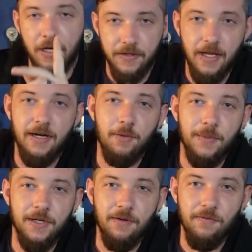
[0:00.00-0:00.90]
And then it'll
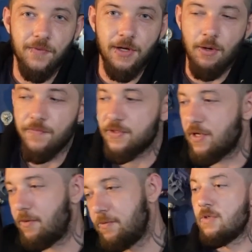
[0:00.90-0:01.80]
be another video of its
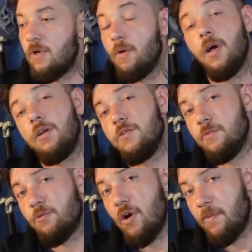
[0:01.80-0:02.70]
own. So like and
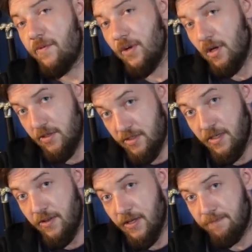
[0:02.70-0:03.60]
subscribe if you'd like to see that.